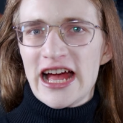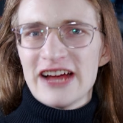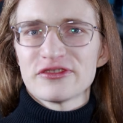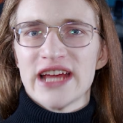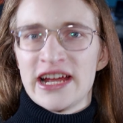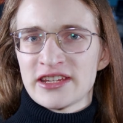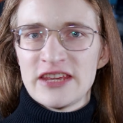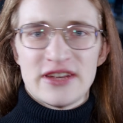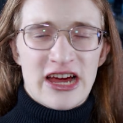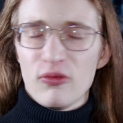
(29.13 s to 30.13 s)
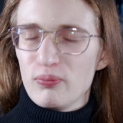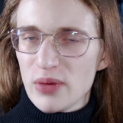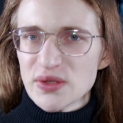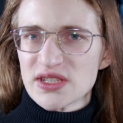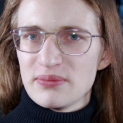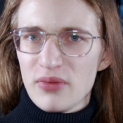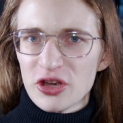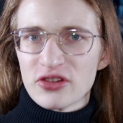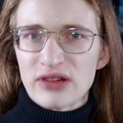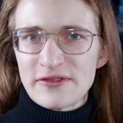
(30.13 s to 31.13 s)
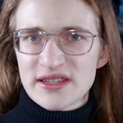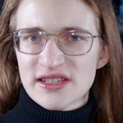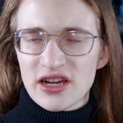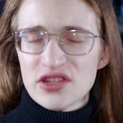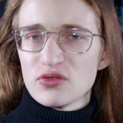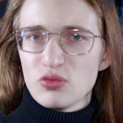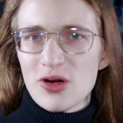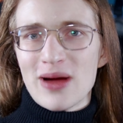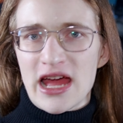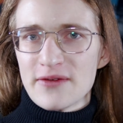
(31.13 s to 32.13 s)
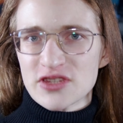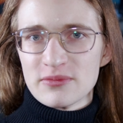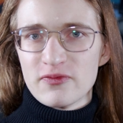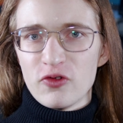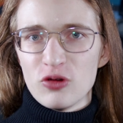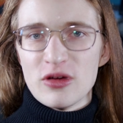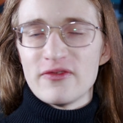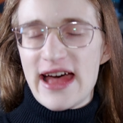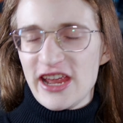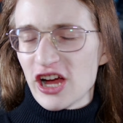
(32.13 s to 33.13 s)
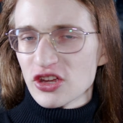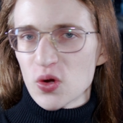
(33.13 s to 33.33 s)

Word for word: have that, given how most modern graphics cards will have some form of AI